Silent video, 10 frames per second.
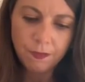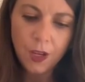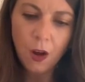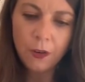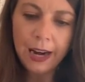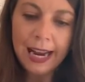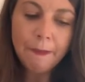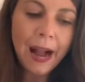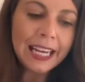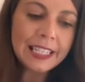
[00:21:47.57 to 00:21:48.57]
All
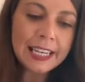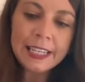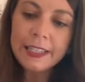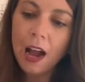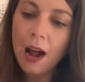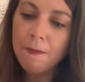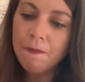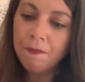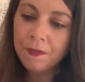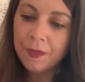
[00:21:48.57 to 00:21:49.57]
right, Pisces,
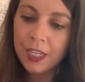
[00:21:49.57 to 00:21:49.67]
I